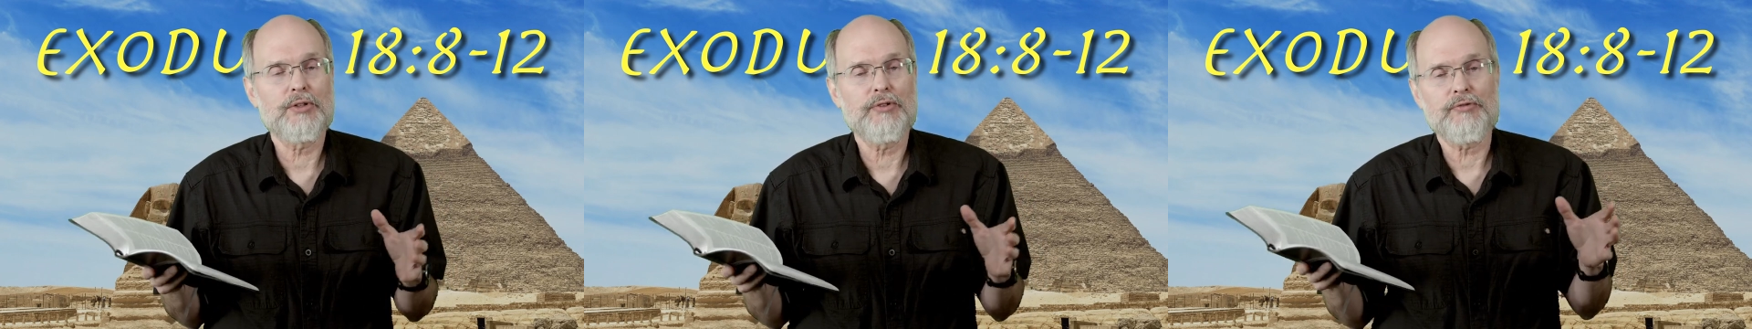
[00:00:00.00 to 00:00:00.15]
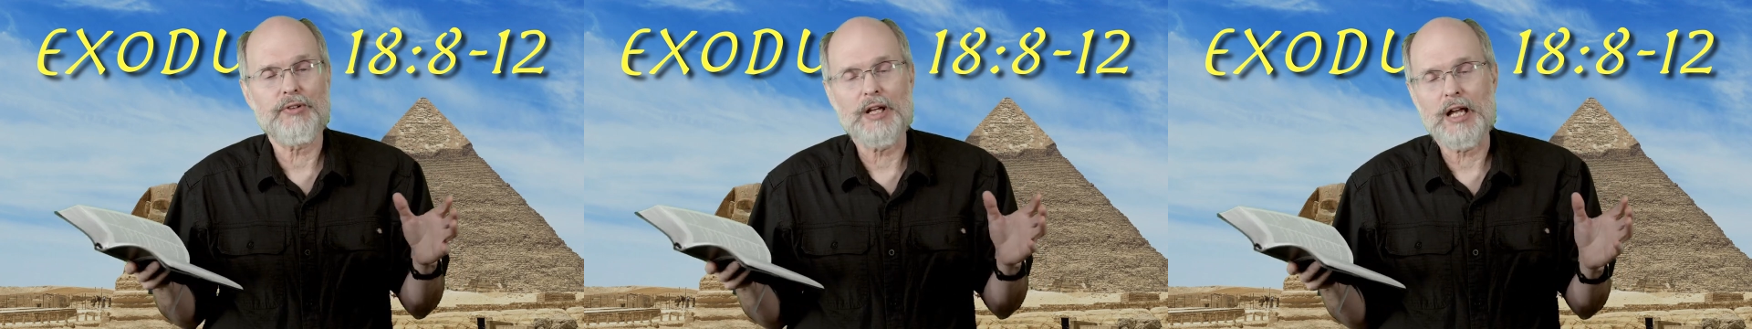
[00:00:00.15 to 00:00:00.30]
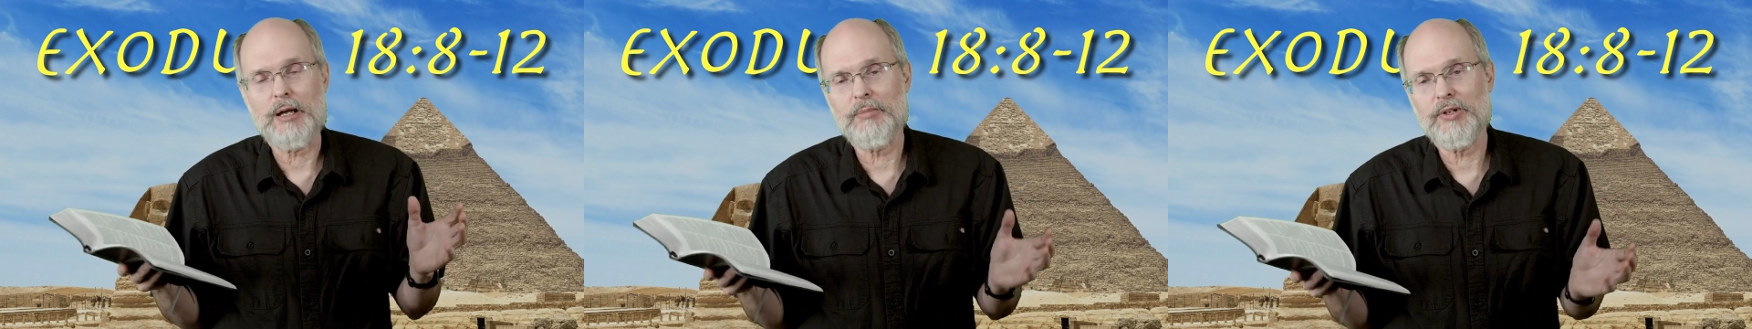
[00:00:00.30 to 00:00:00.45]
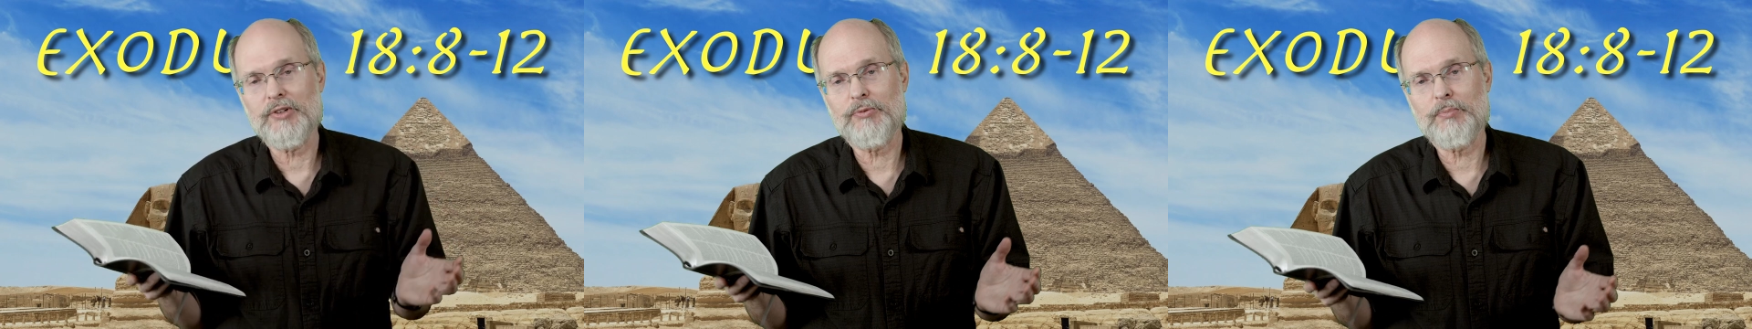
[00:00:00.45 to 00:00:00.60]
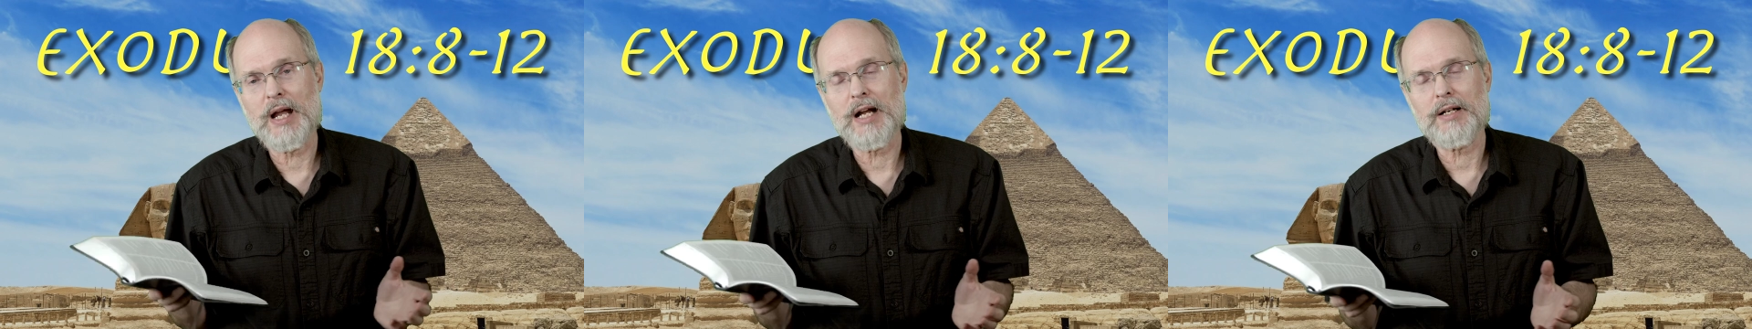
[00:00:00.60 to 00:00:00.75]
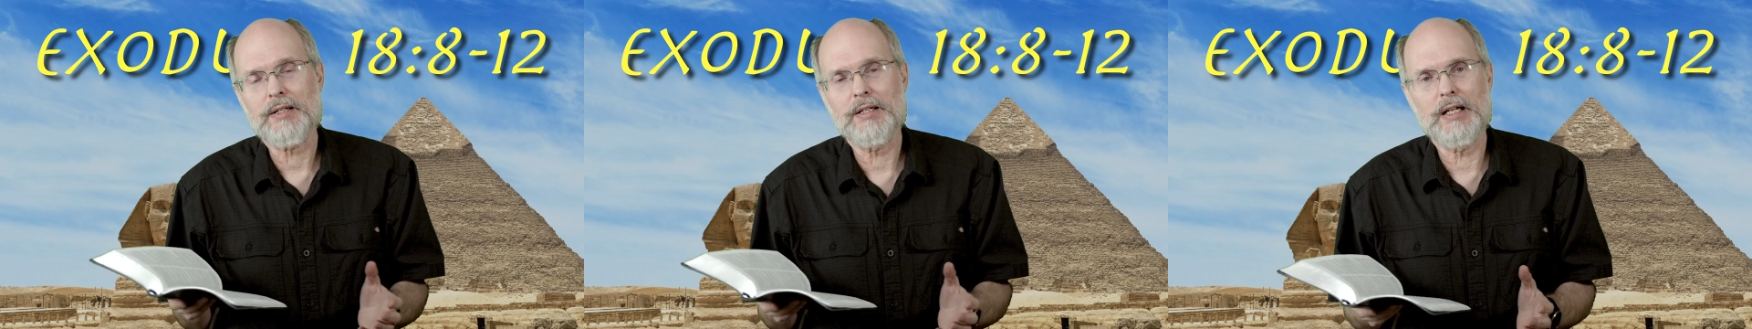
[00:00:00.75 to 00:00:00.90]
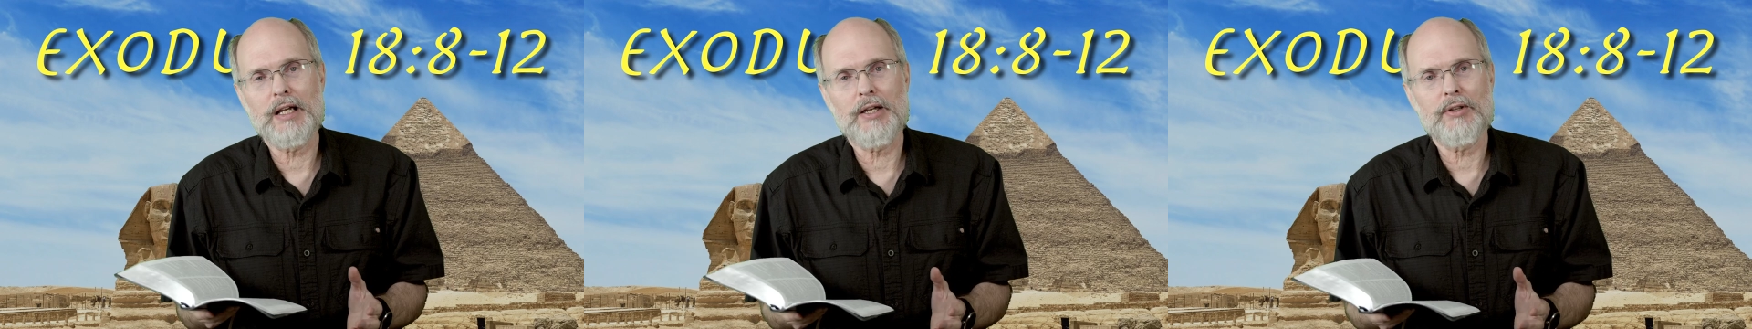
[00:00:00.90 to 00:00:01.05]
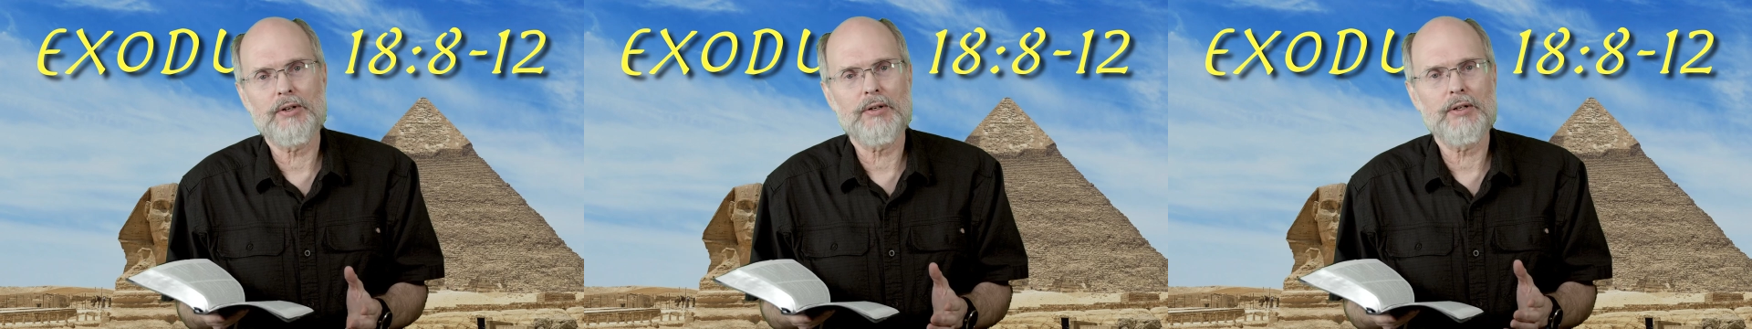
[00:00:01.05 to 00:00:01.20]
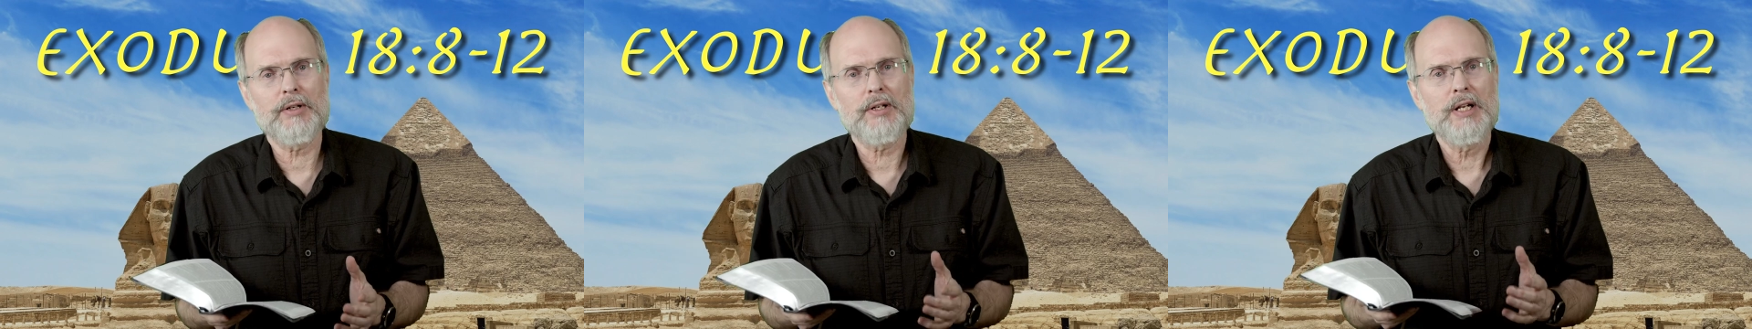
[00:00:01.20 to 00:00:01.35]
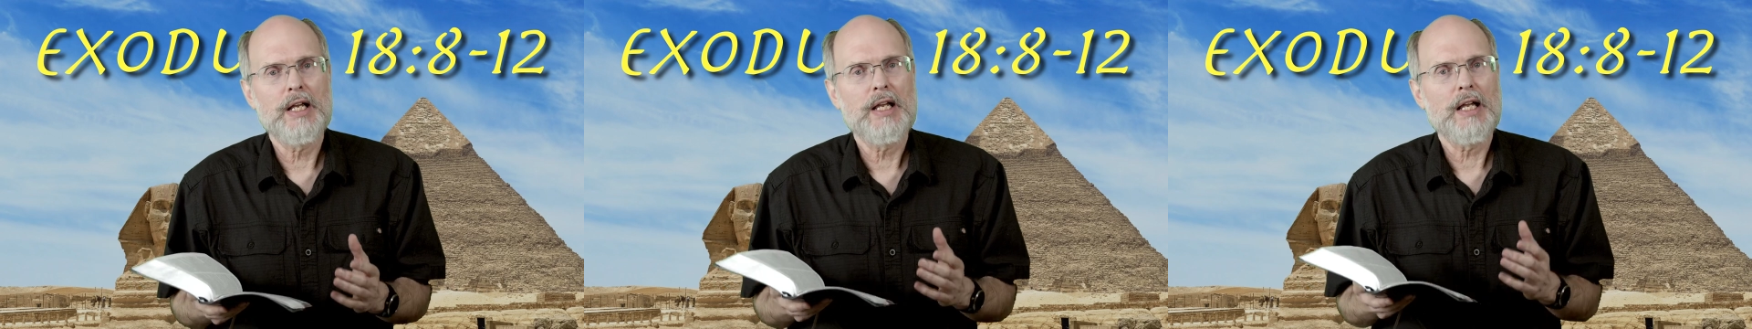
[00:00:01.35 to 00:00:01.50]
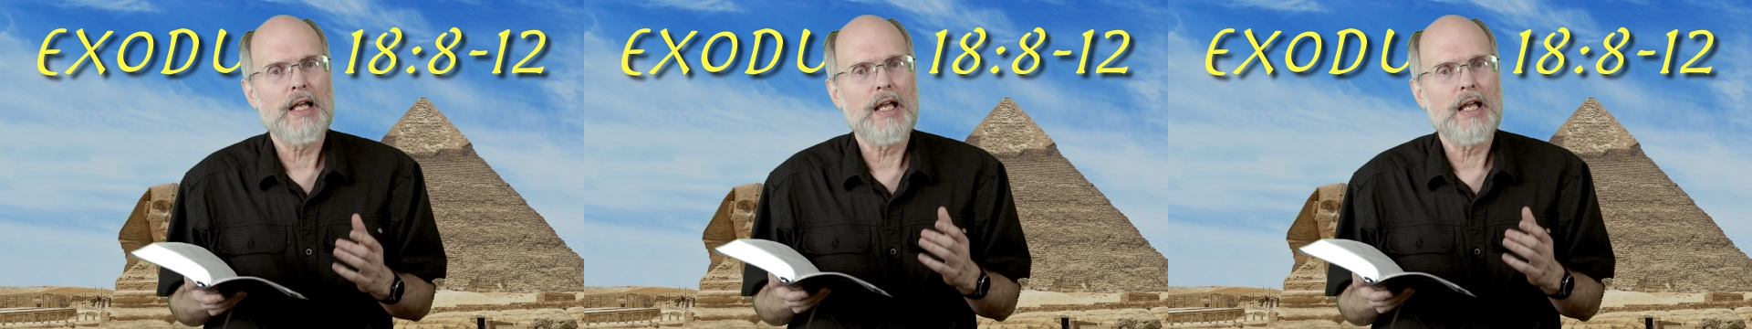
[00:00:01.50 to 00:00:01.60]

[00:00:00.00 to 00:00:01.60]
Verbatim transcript: the families back together,